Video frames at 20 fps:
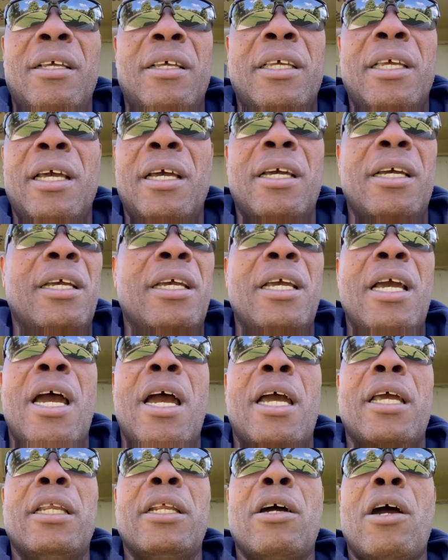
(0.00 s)
yeah,
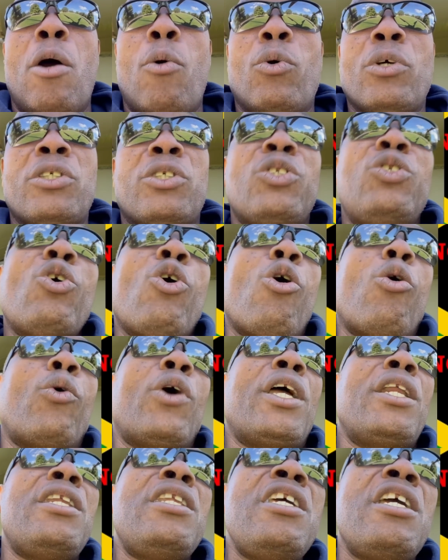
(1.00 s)
yeah, you know, I was
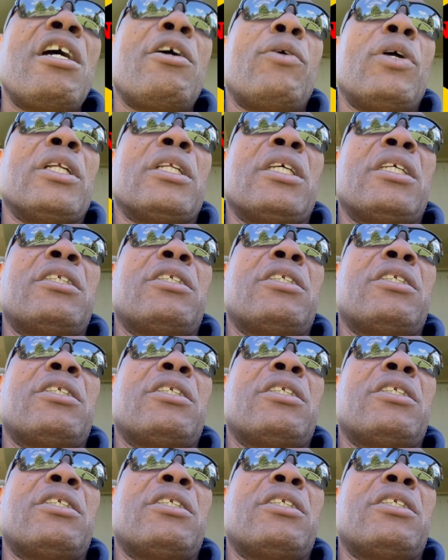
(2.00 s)
nowhere near it.